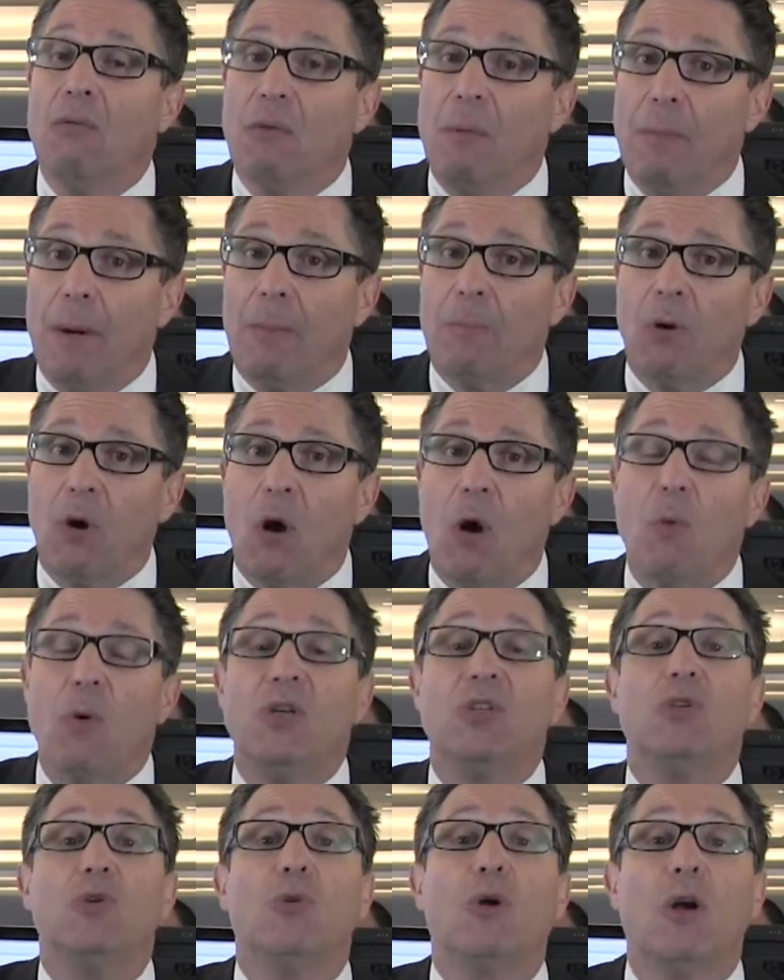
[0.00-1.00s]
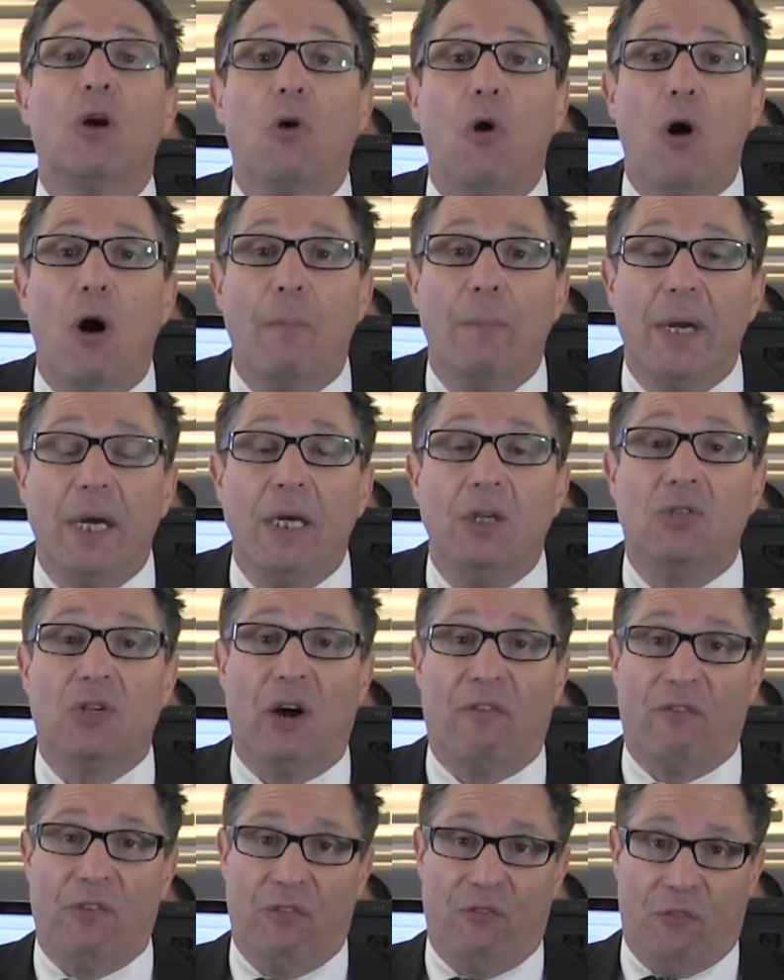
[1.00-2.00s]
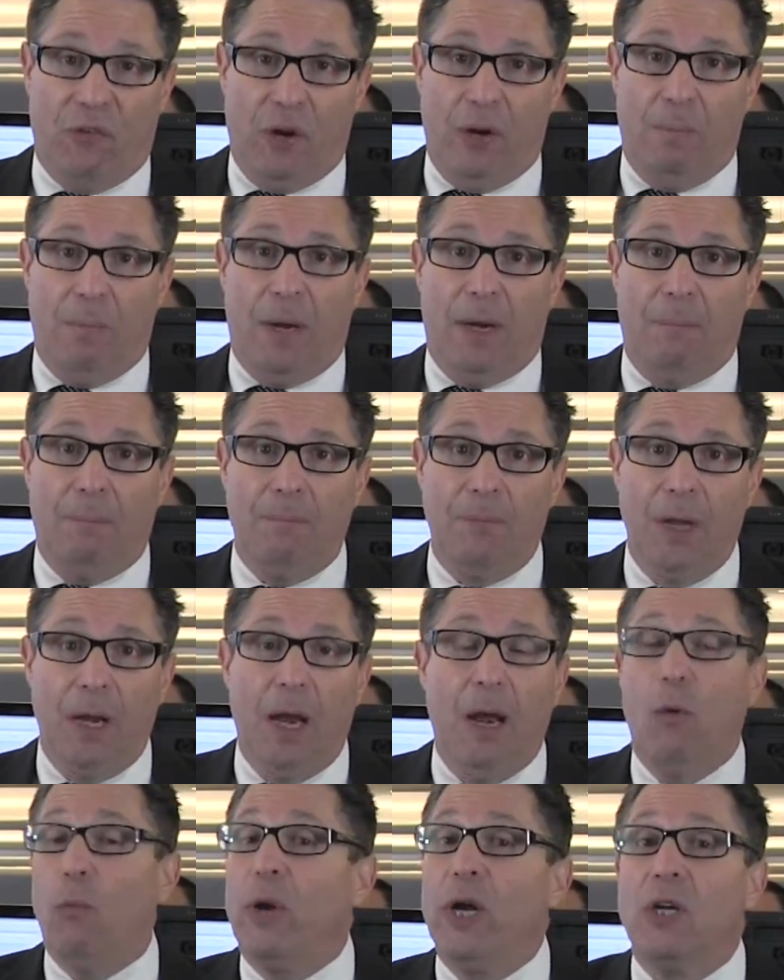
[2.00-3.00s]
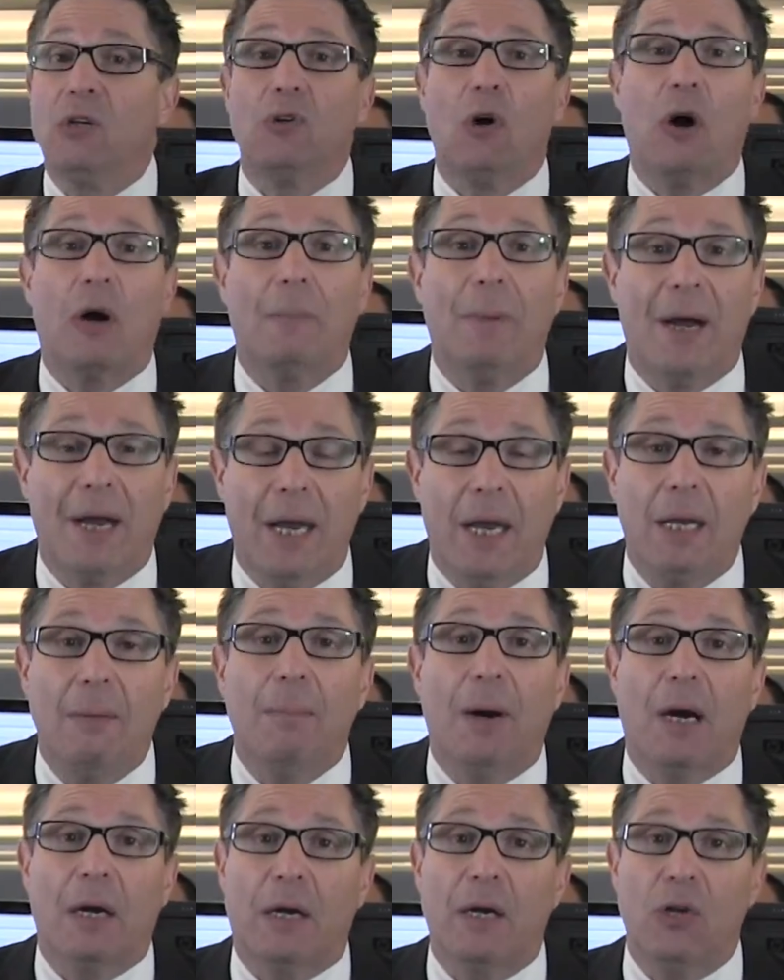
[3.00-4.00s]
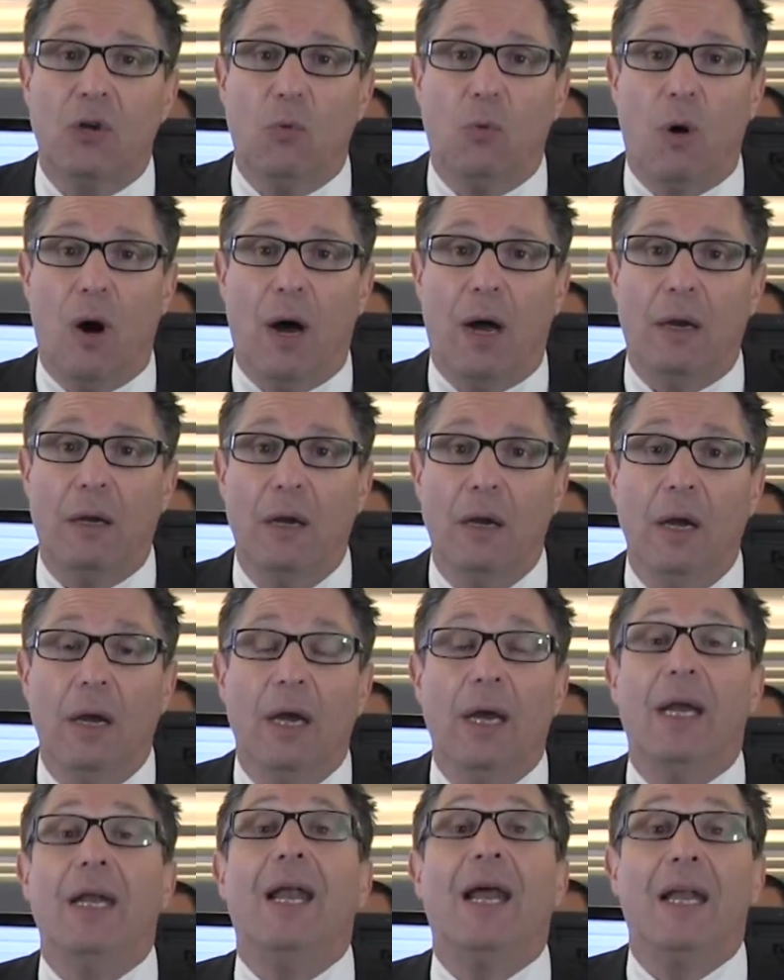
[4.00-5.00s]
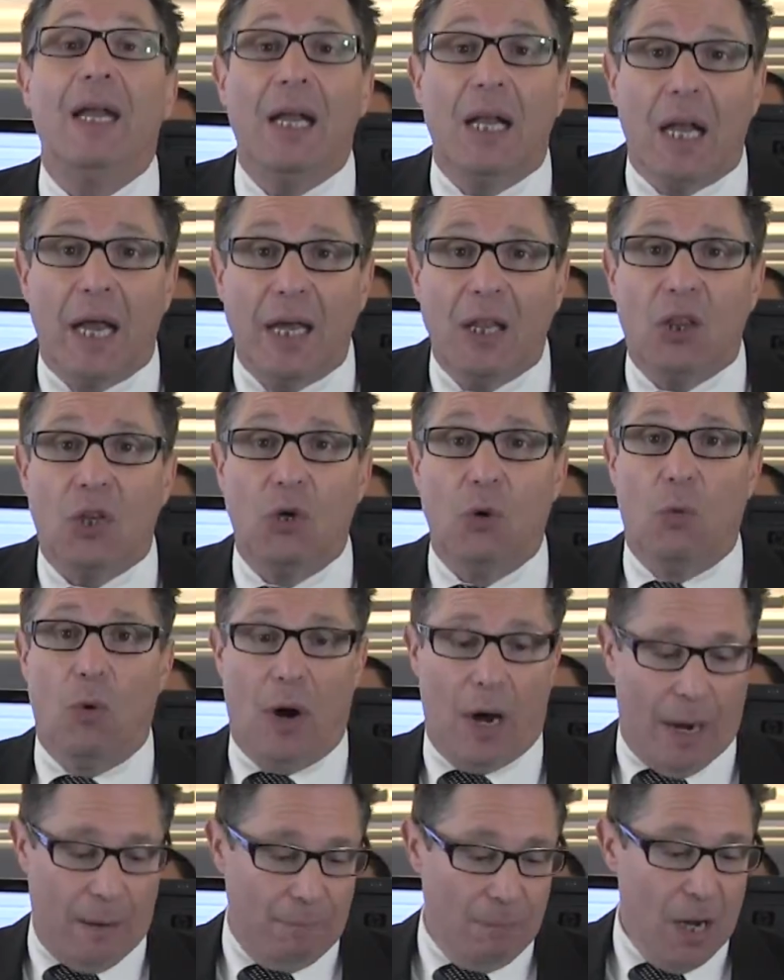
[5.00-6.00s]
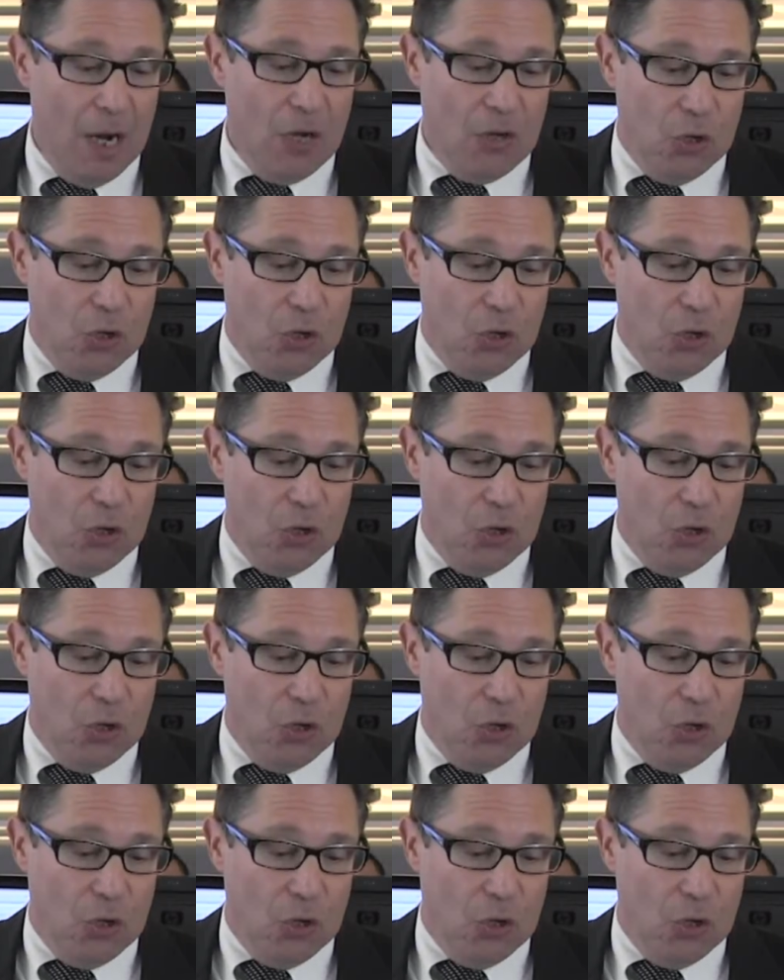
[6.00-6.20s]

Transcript: you can call me, Jeffrey Friedman, and we can talk about any market you want, in any length you want.